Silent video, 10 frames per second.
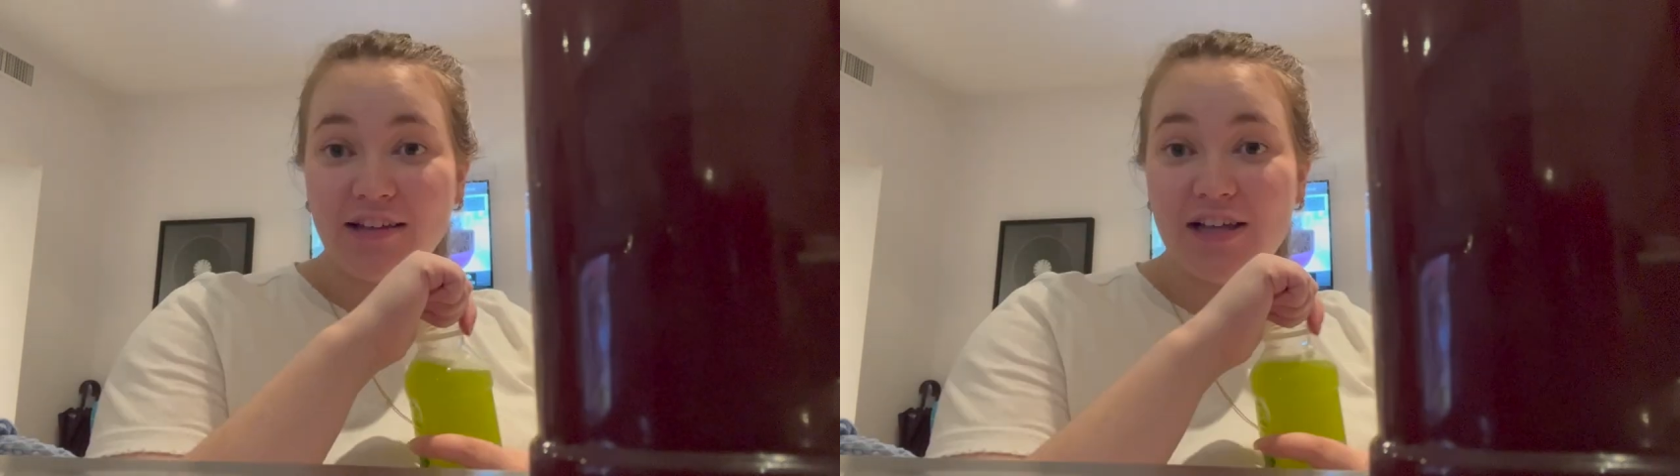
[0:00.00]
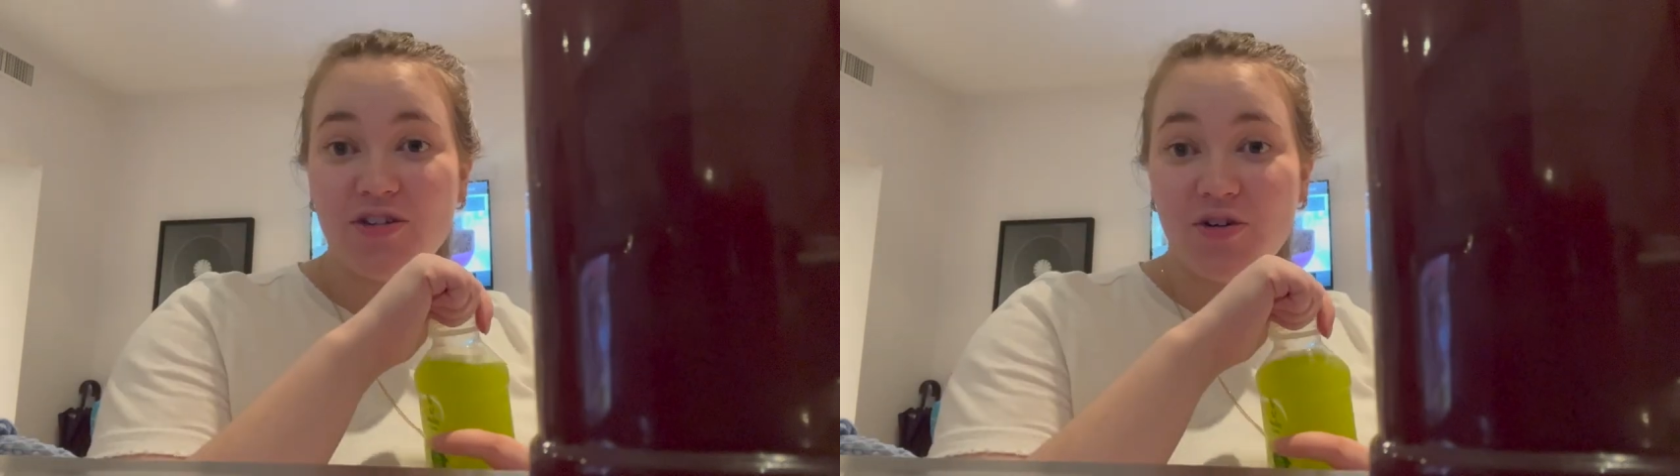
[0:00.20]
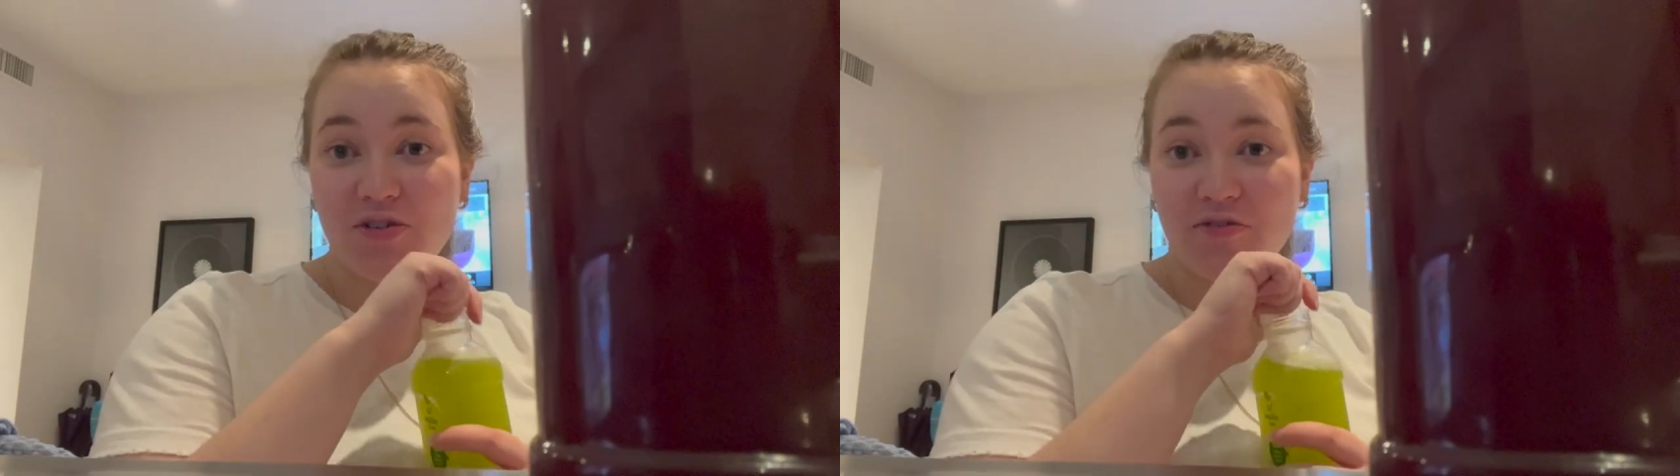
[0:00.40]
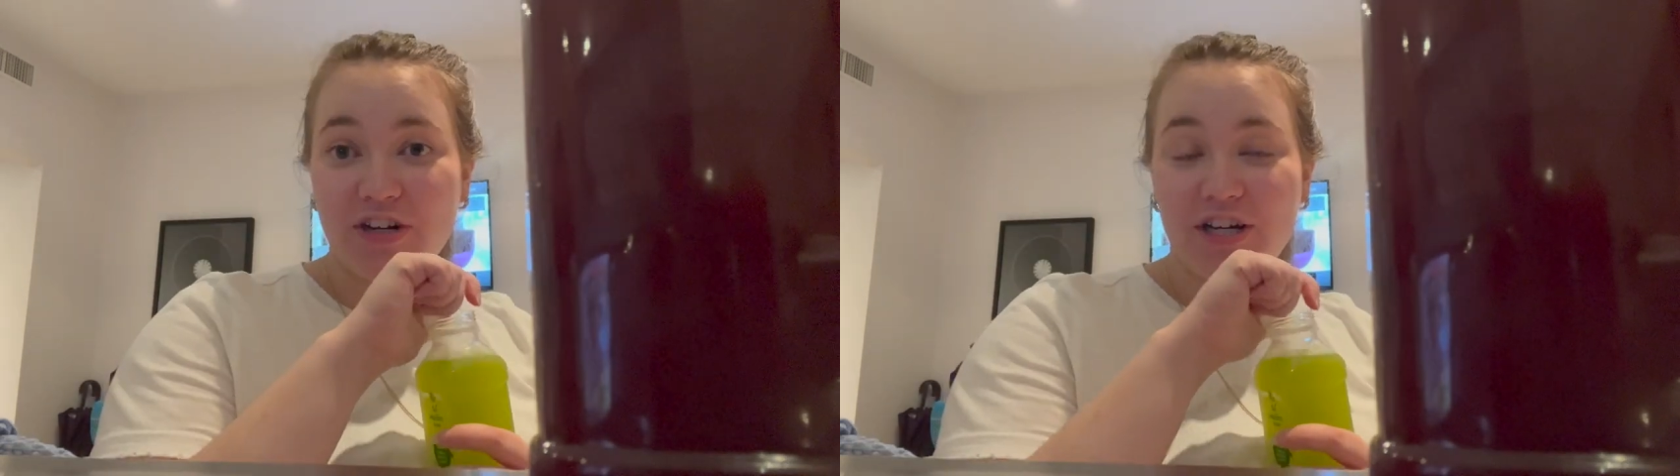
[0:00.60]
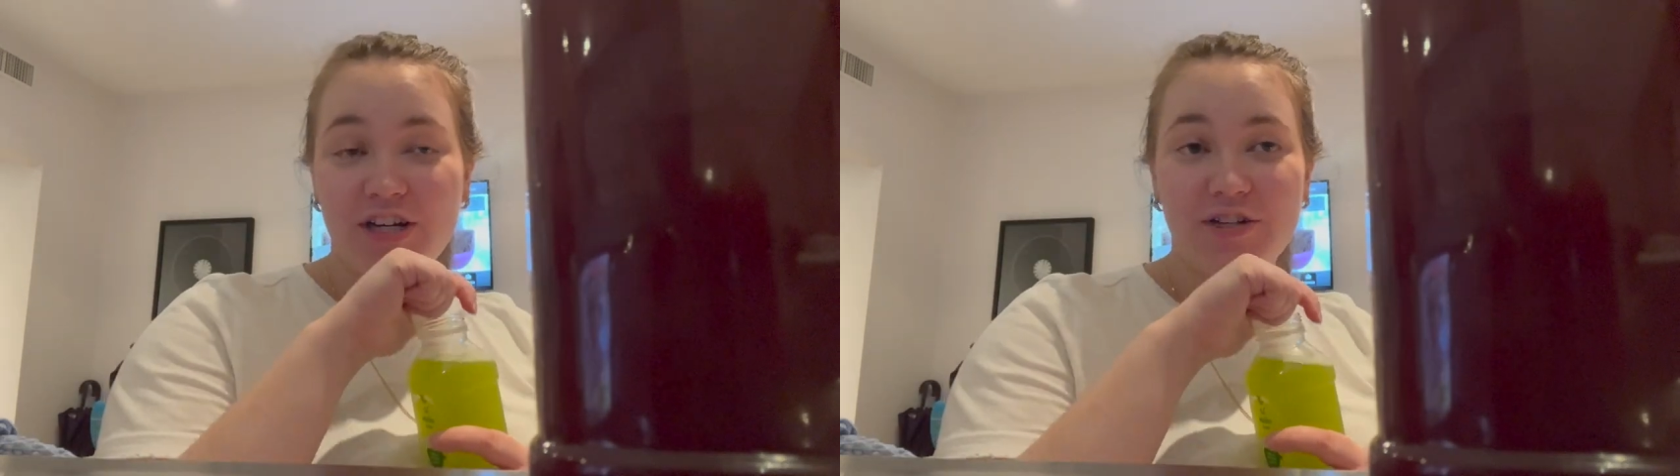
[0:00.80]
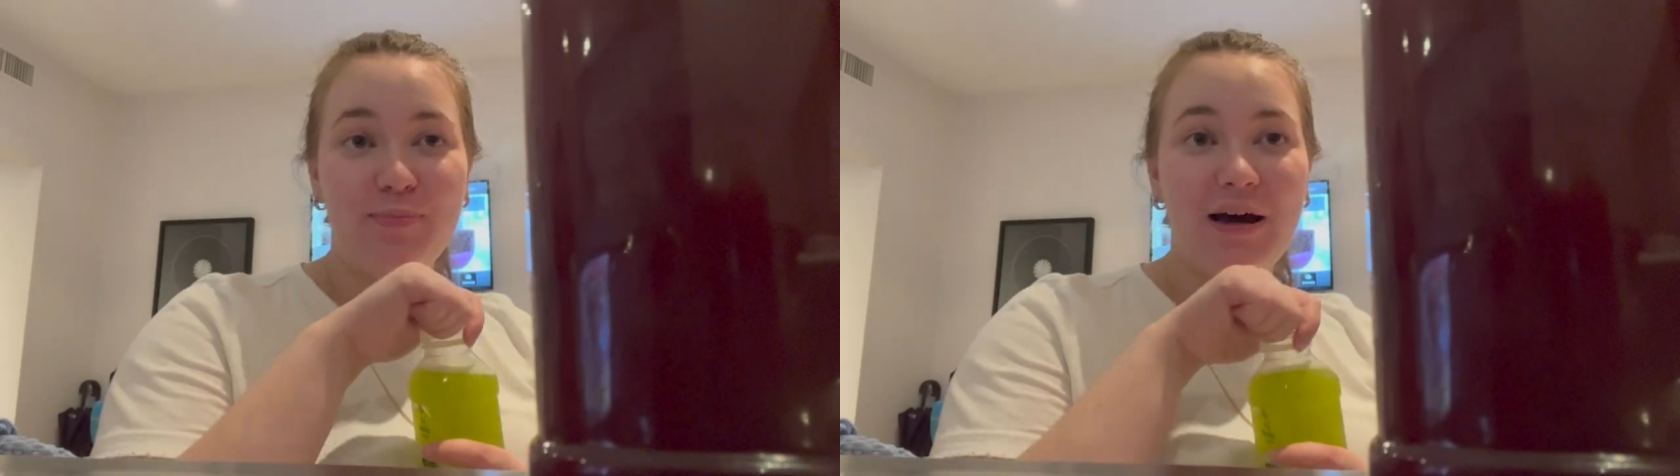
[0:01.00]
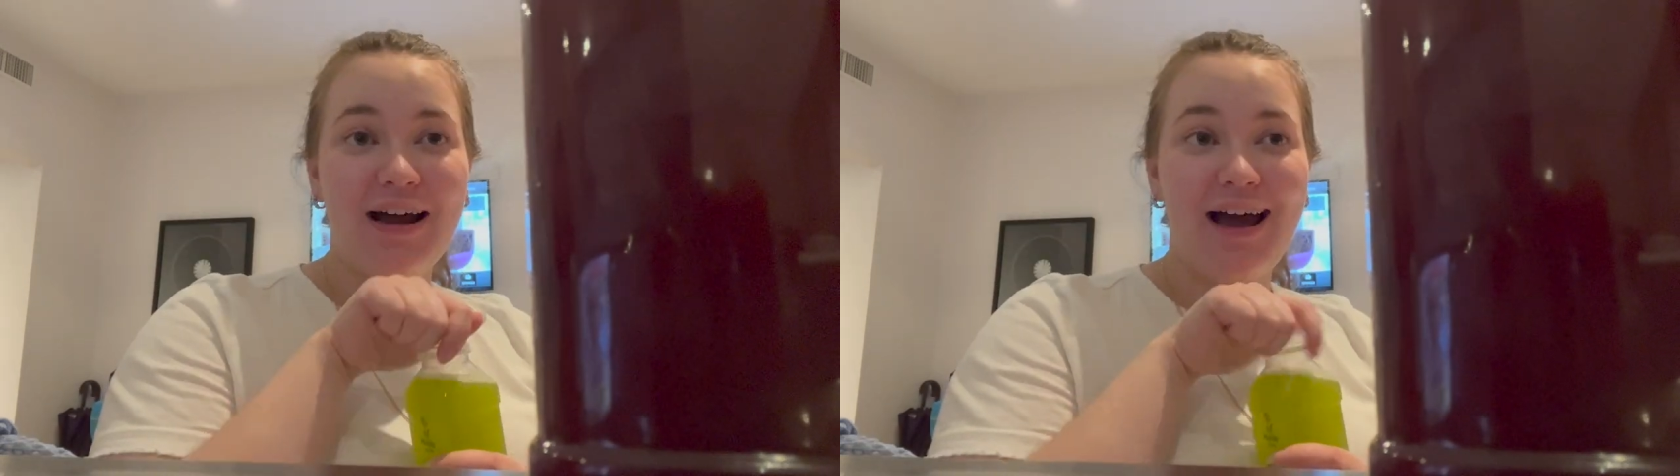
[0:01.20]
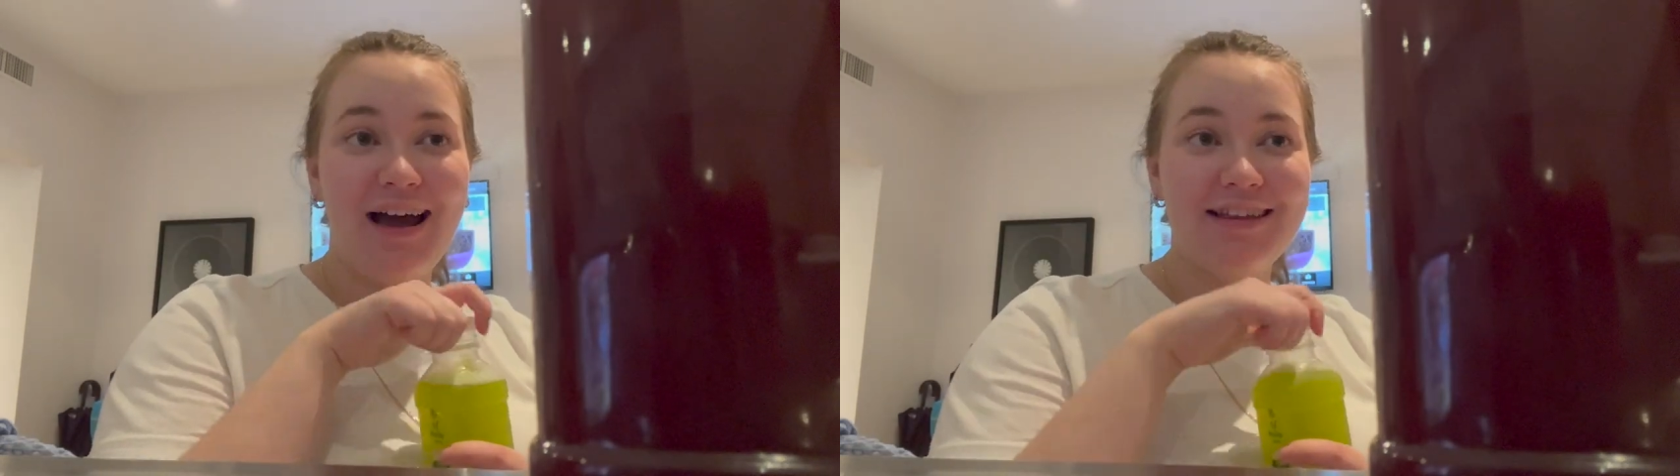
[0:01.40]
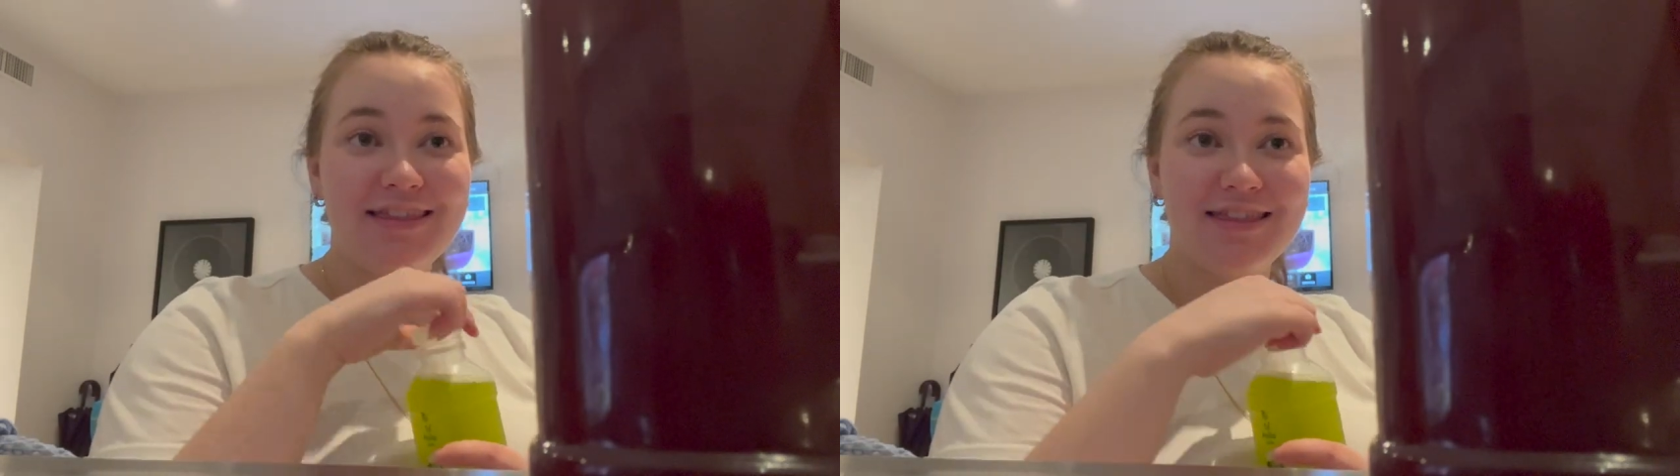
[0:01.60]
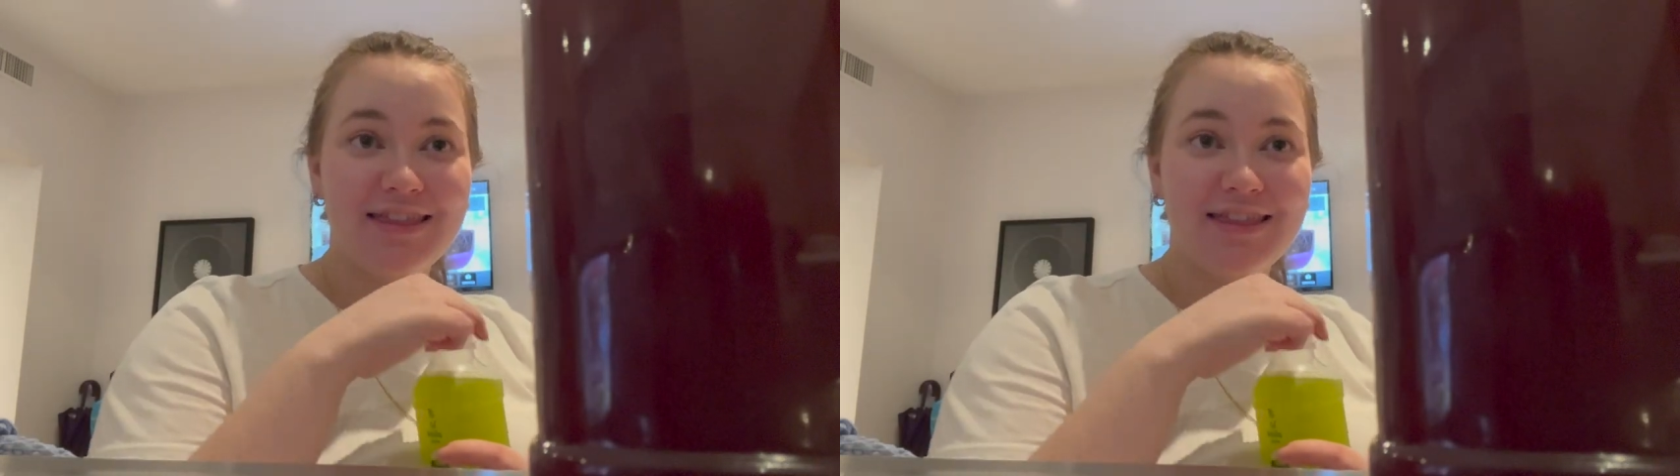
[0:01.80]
that's also very good. But I